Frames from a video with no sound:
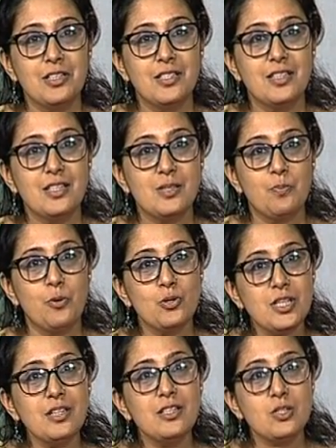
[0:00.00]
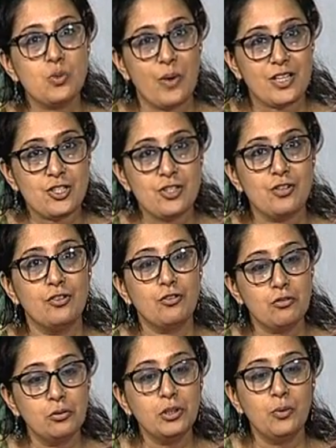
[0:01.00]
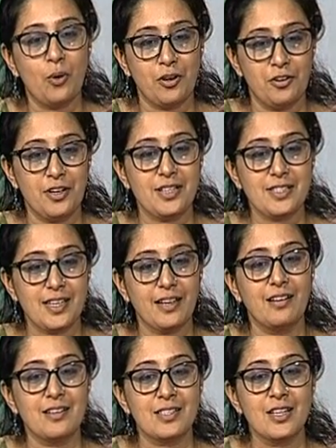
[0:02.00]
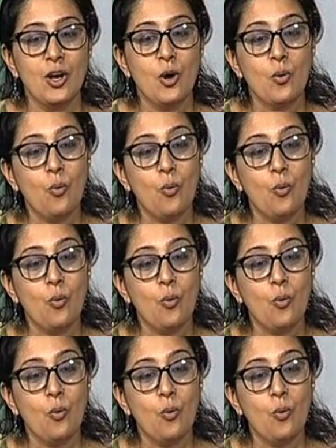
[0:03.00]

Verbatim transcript: this, this, posing this question through the wandering singers